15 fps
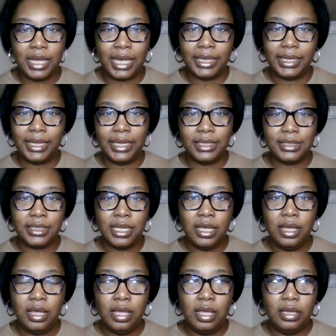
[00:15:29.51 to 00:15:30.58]
I guess
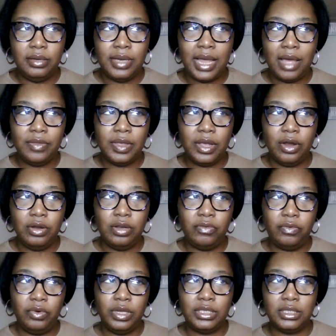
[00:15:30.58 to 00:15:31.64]
now that her
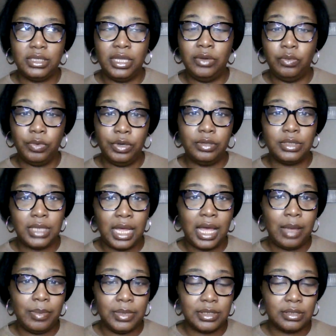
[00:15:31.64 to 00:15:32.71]
divorce in real
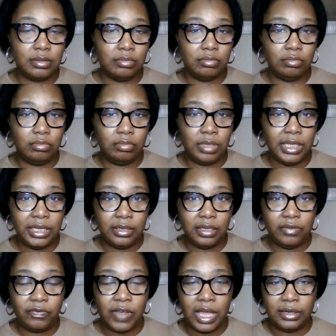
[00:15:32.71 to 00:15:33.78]
time is legally
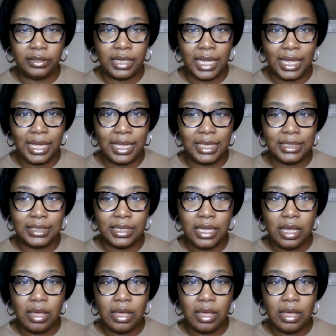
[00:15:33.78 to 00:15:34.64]
finalized,